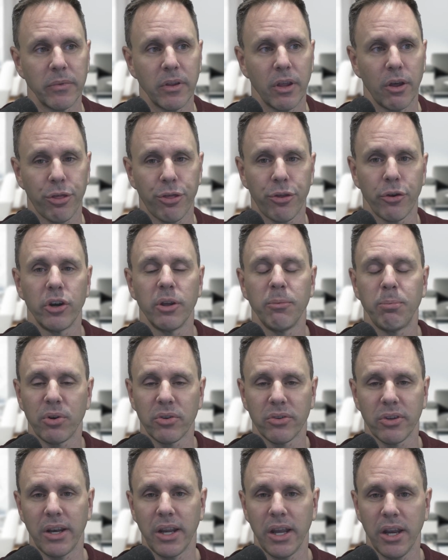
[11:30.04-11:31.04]

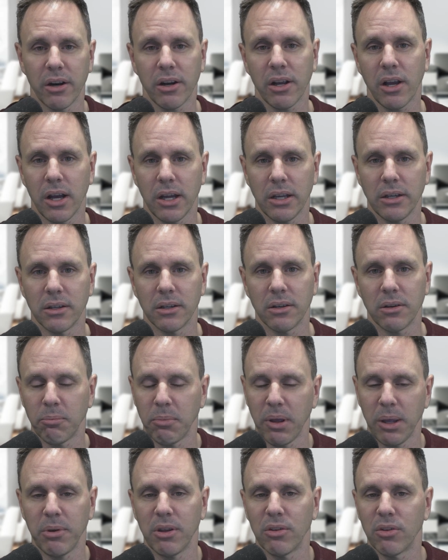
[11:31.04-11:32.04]
30% haircut,
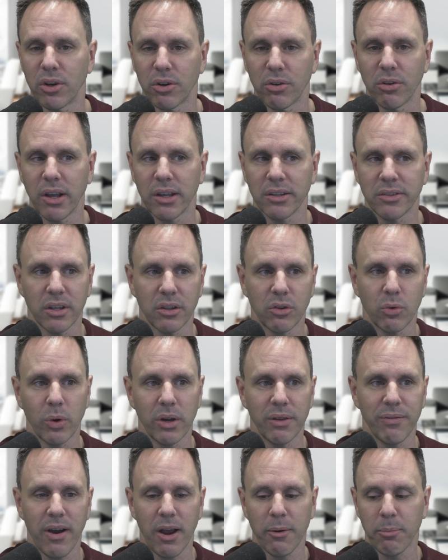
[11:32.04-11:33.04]
maybe a little less, say
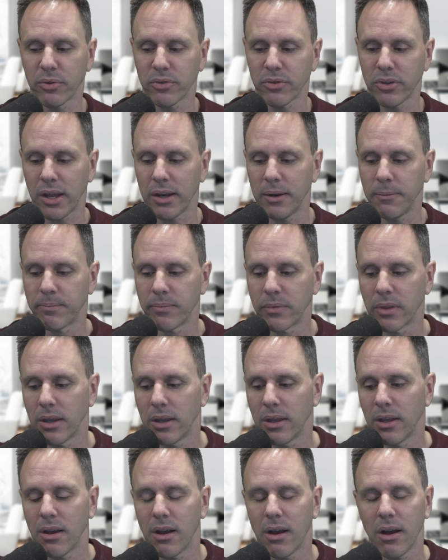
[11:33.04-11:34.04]
25%
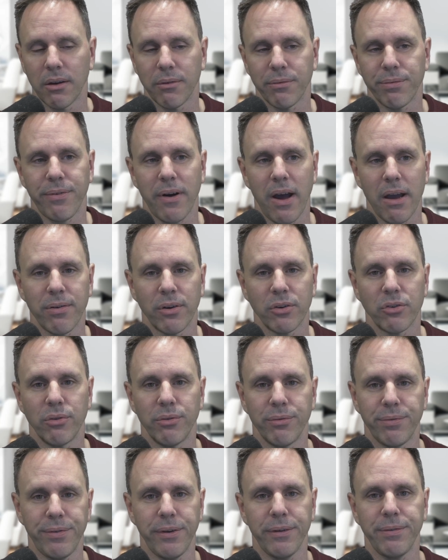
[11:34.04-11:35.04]
on
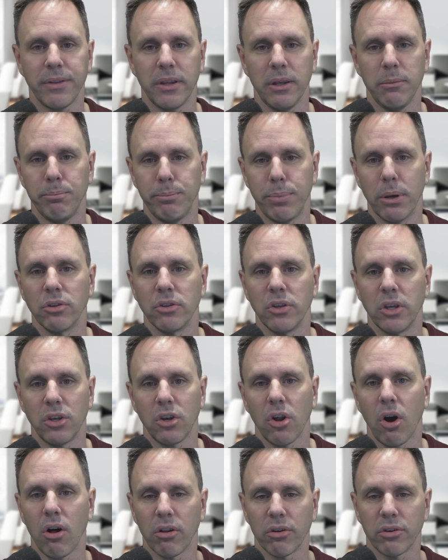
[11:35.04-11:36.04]
$550 billion
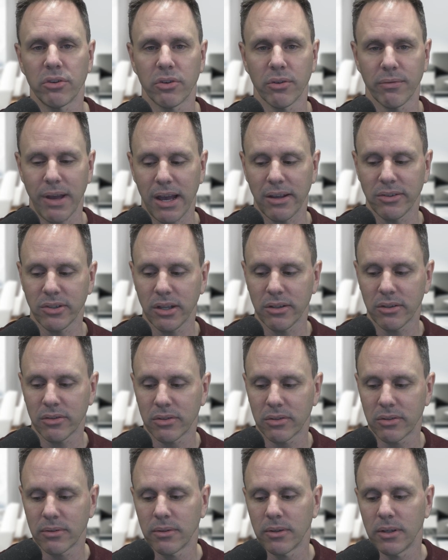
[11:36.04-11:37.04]
of
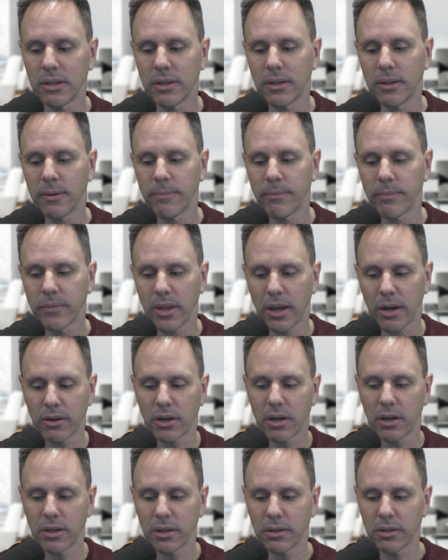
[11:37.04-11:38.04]
assets that are
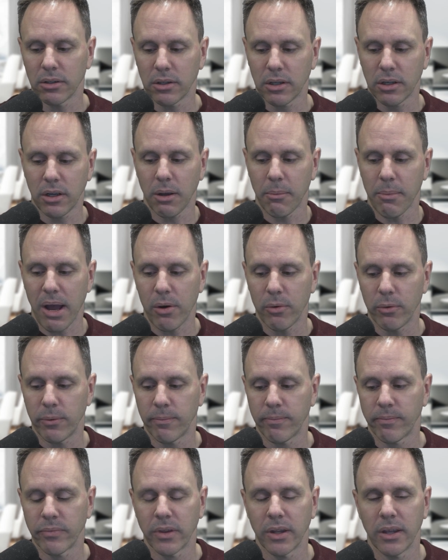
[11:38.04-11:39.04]
going to come out.
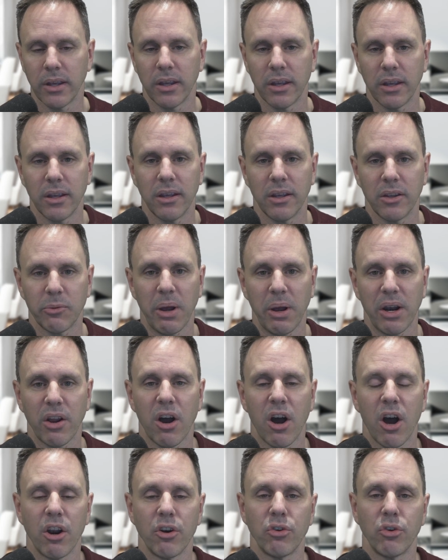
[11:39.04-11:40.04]
It's about
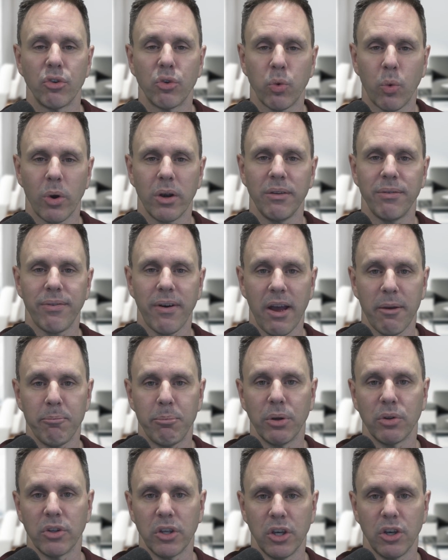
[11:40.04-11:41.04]
$125
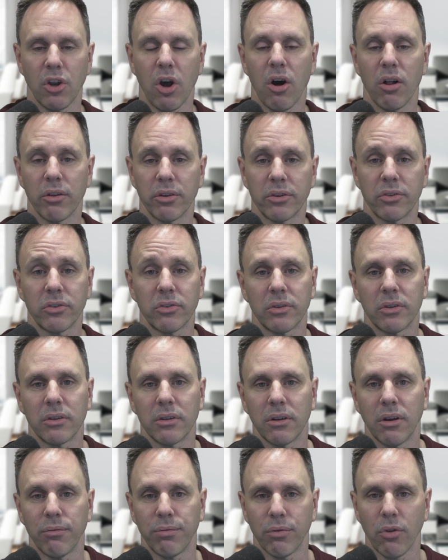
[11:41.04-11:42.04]
billion
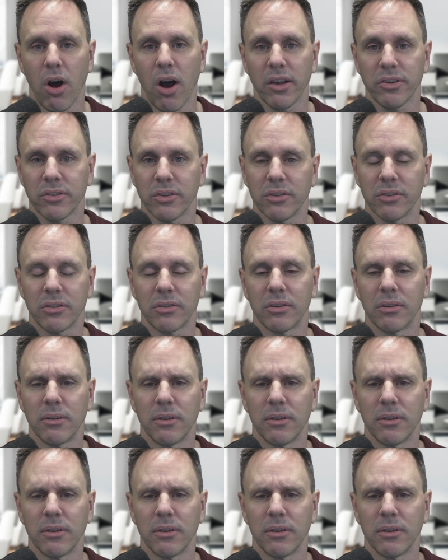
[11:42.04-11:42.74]
of losses,